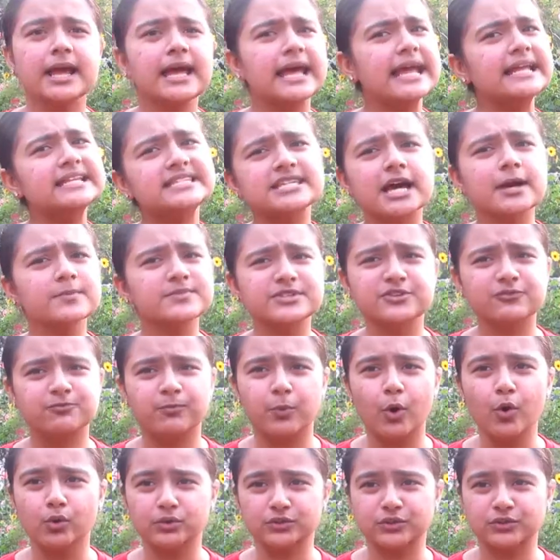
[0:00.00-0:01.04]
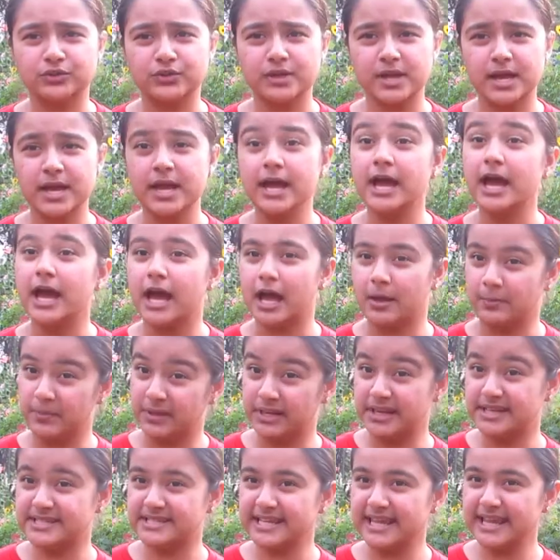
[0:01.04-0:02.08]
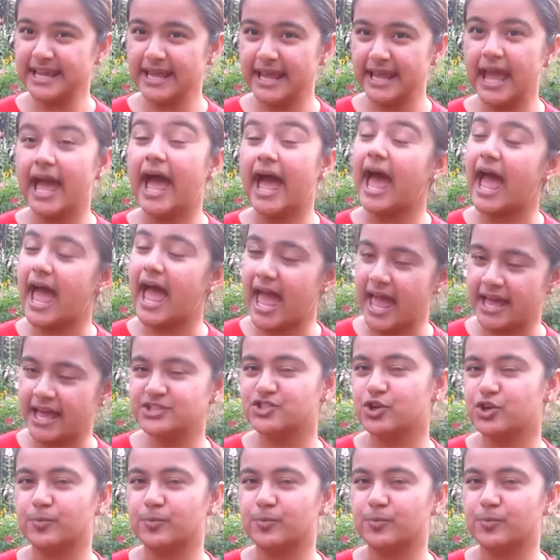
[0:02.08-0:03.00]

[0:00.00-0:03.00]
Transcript: in terms of both ability and